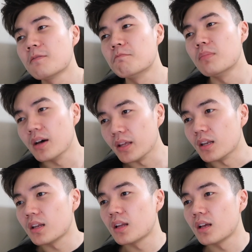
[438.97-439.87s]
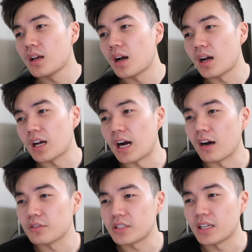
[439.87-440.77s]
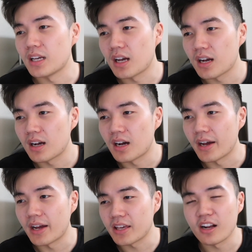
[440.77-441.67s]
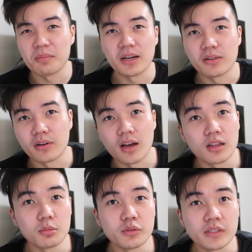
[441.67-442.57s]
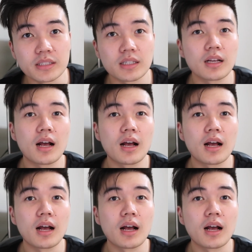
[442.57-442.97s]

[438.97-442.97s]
But obviously, I care about a lot of other movies.